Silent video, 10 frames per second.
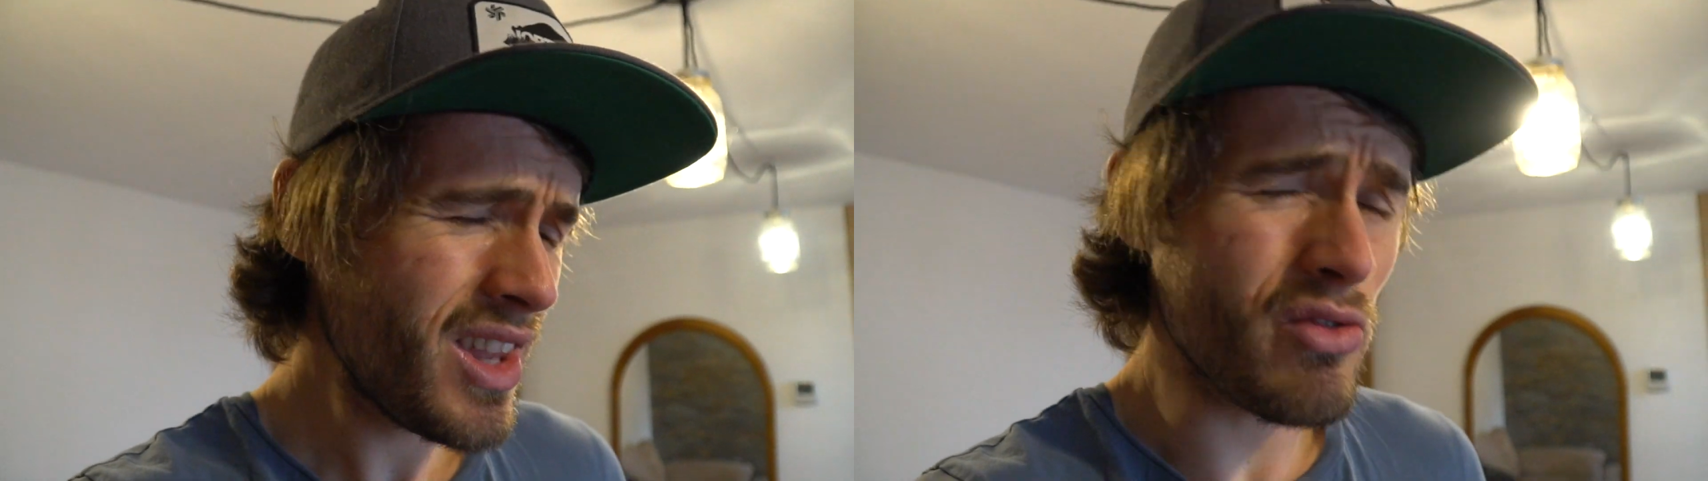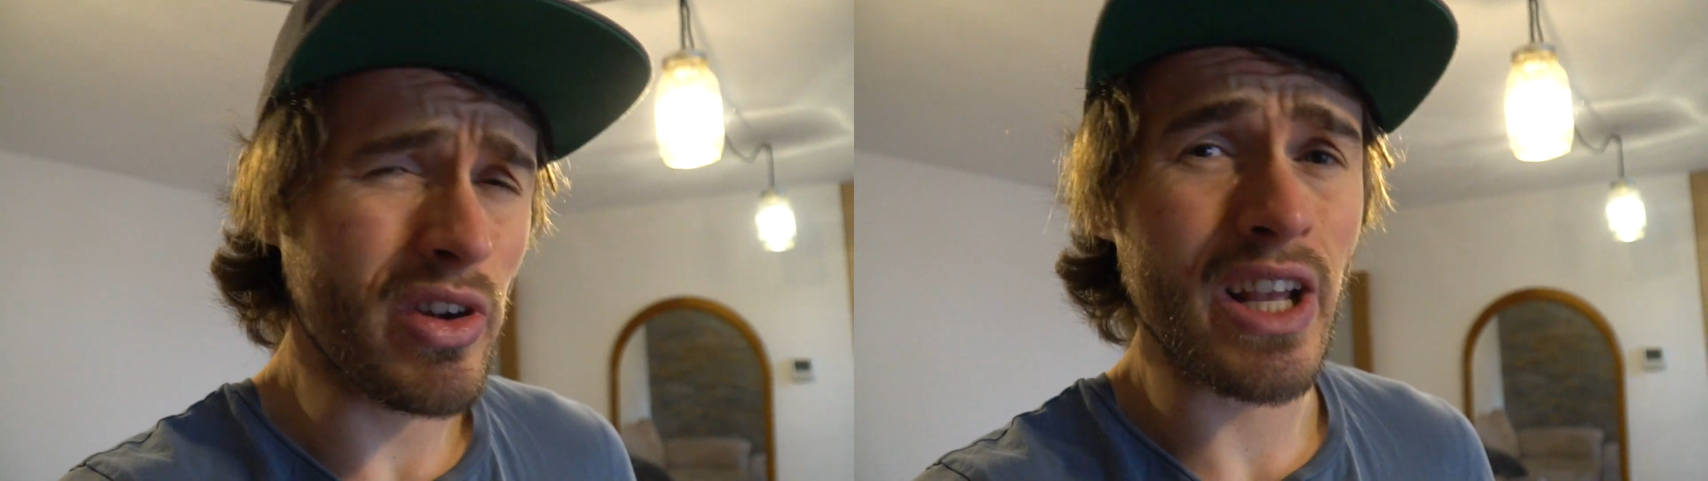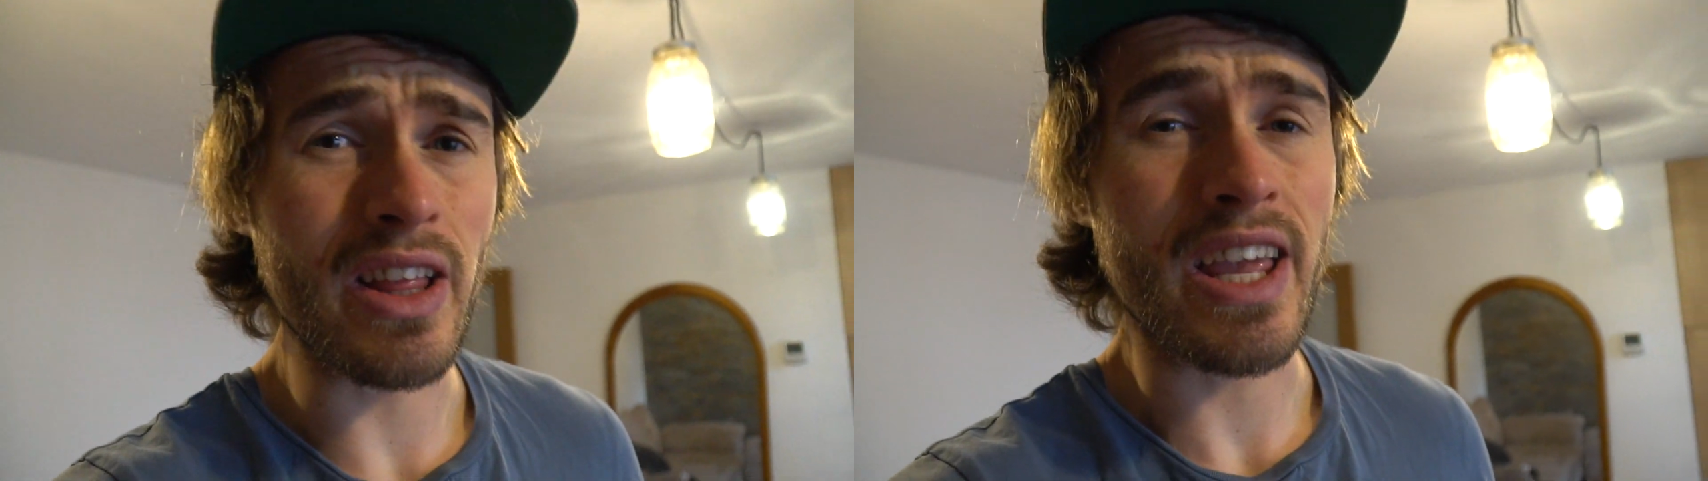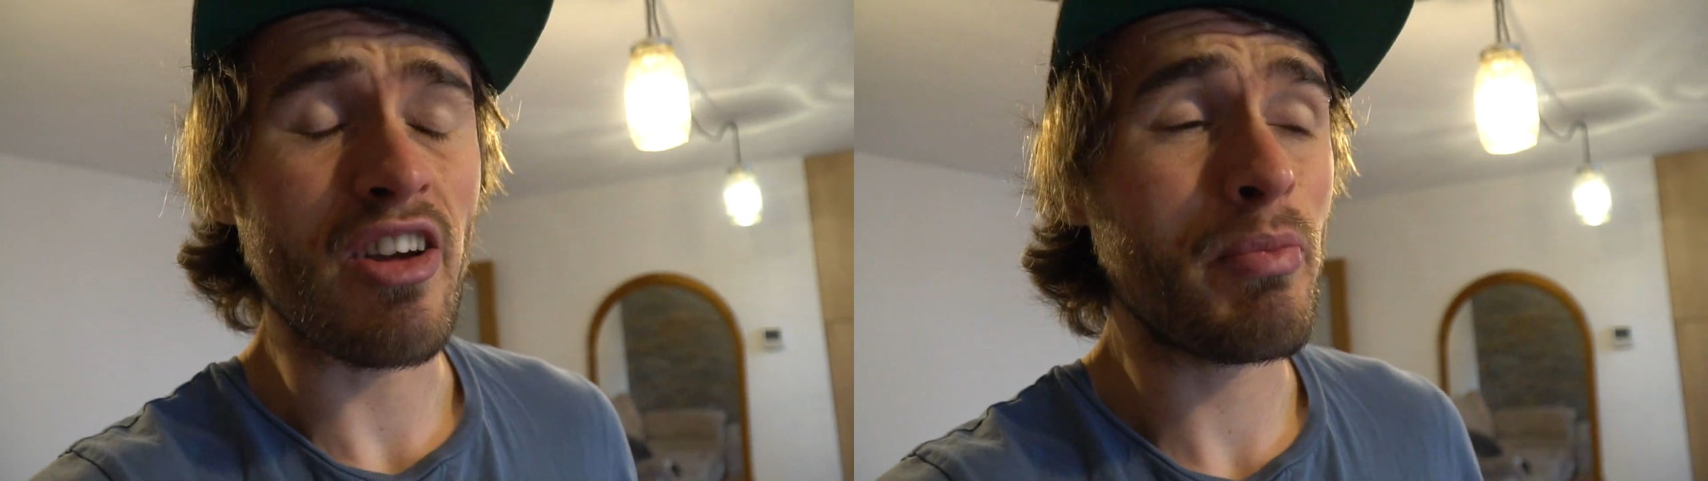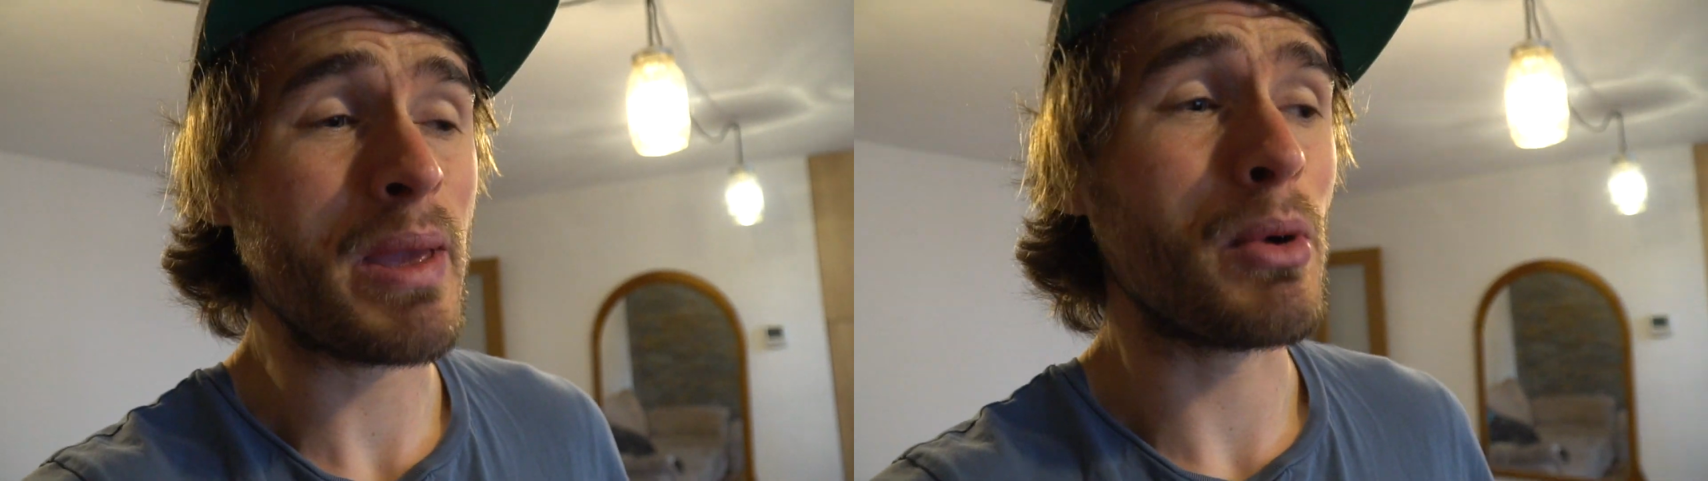really,
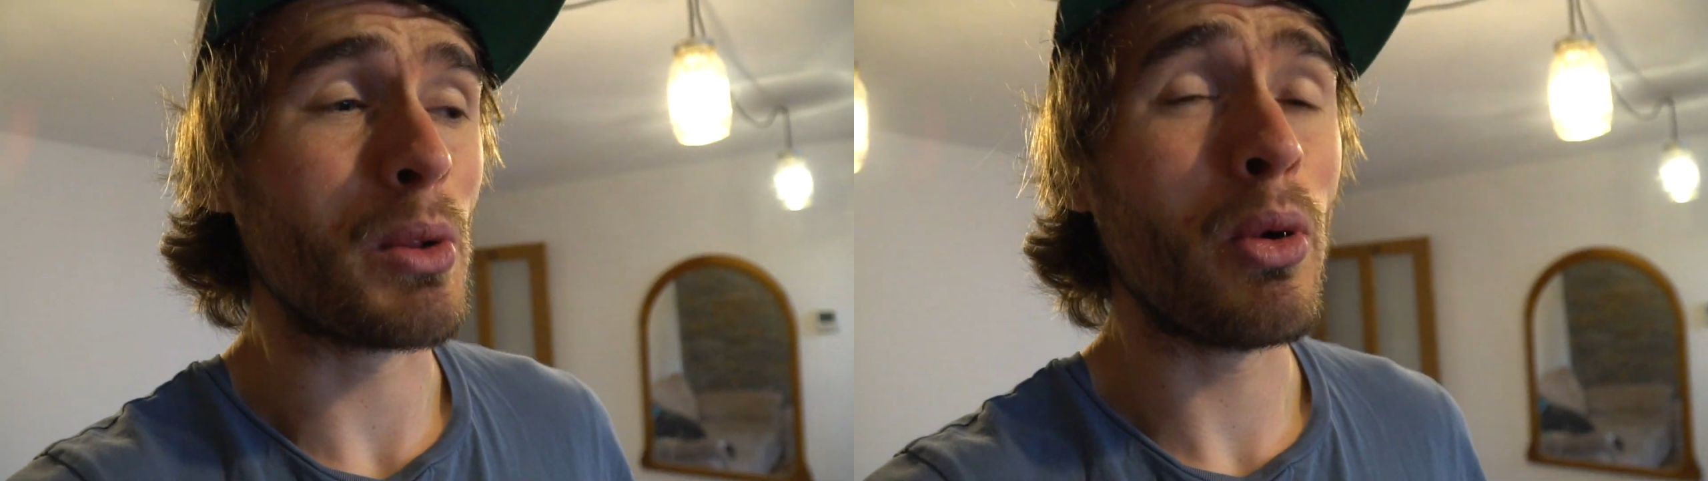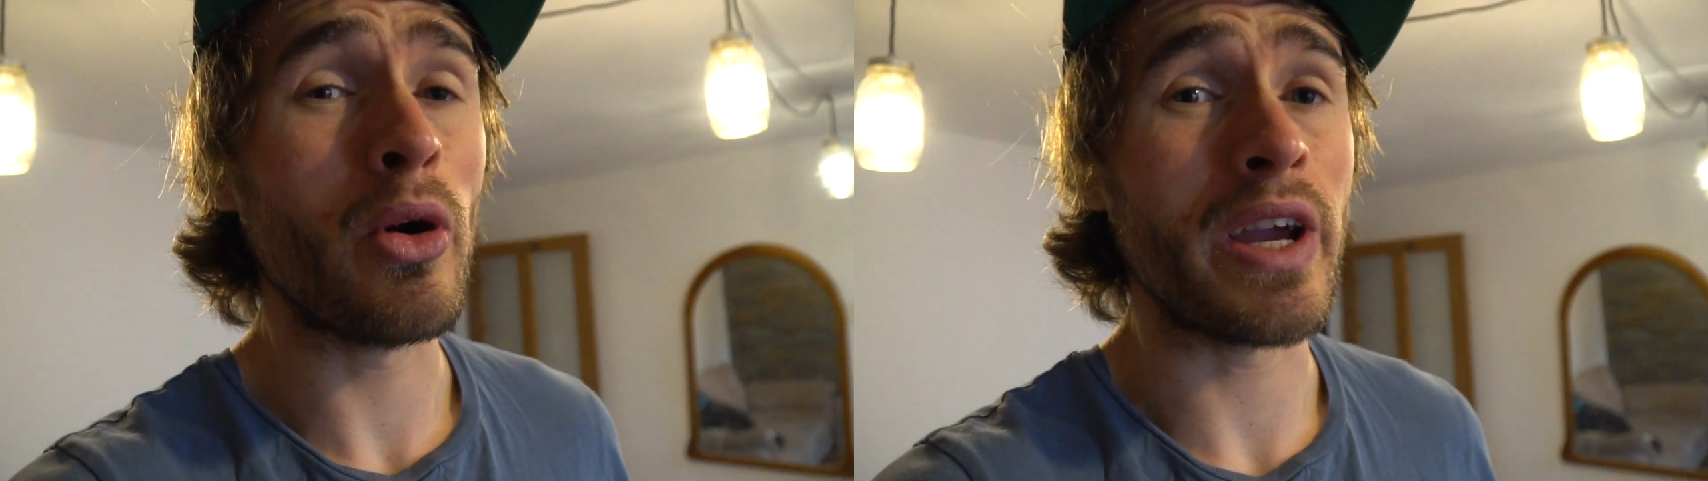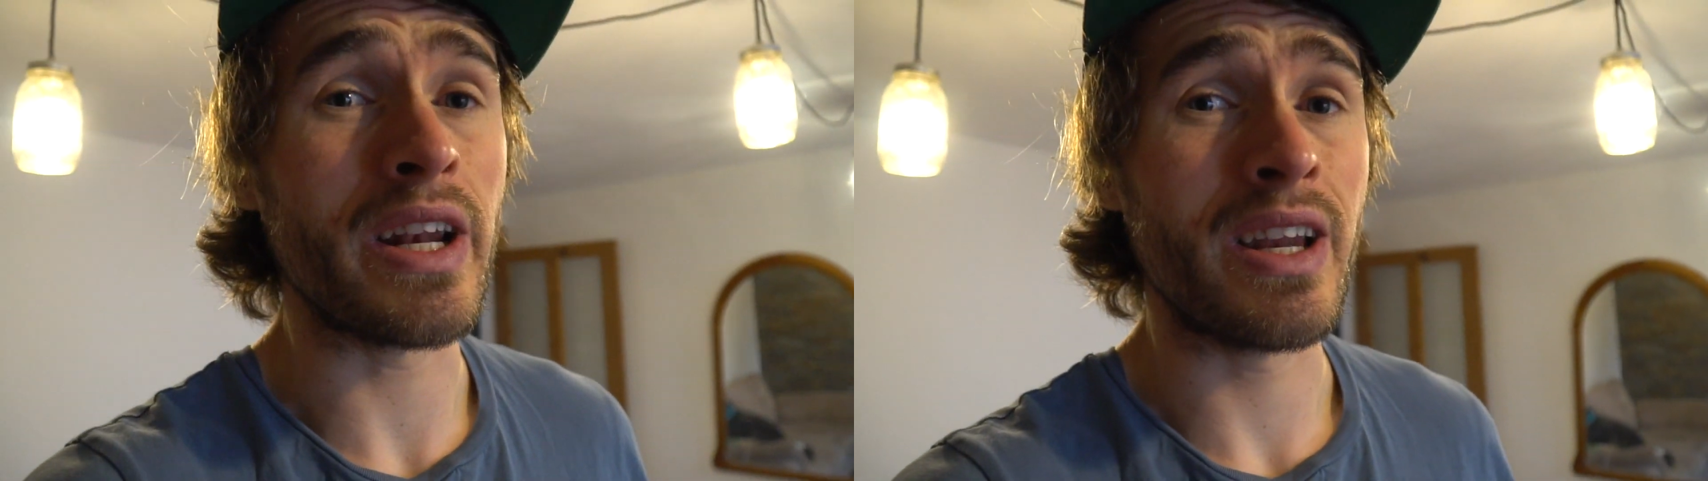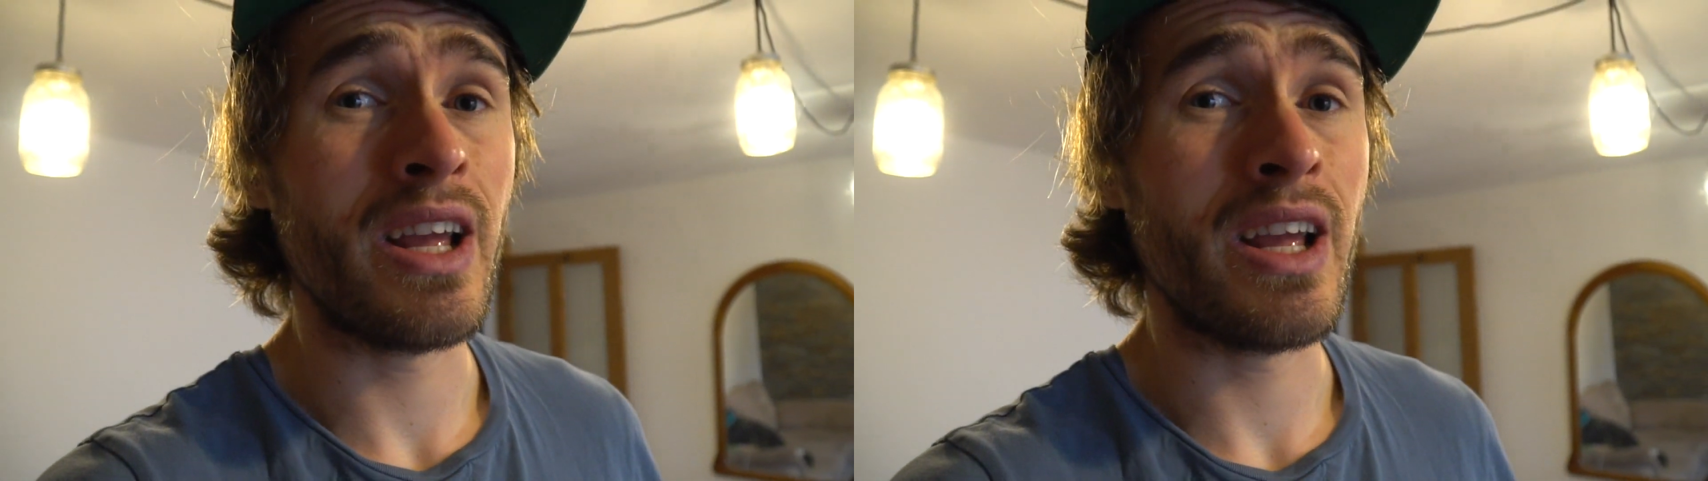of people putting